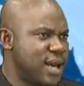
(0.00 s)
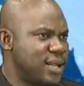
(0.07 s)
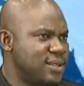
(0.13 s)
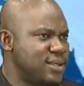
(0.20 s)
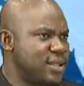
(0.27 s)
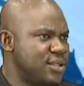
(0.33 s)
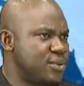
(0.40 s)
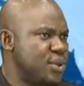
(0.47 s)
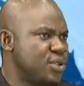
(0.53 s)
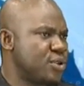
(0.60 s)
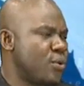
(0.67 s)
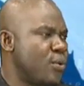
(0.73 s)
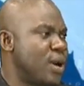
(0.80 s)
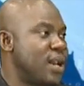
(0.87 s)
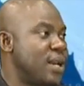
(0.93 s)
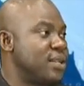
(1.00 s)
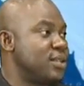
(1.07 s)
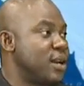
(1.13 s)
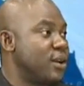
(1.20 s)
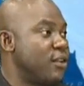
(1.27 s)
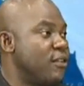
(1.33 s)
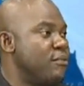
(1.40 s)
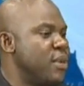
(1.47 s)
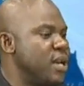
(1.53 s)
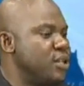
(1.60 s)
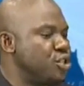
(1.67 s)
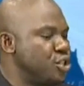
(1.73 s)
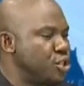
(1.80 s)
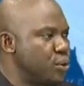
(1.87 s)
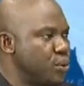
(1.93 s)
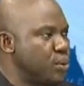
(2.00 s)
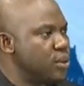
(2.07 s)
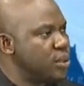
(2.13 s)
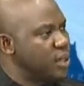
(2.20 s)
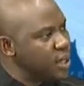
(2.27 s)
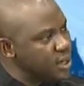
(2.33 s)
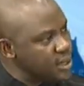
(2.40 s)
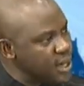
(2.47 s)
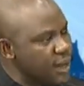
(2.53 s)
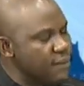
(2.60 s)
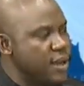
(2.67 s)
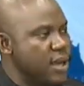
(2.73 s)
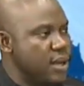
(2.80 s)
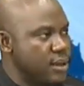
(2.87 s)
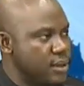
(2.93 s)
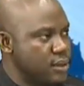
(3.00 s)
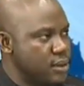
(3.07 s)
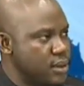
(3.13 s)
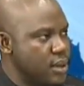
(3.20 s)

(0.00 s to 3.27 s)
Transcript: a situation where Nigerian government should intervene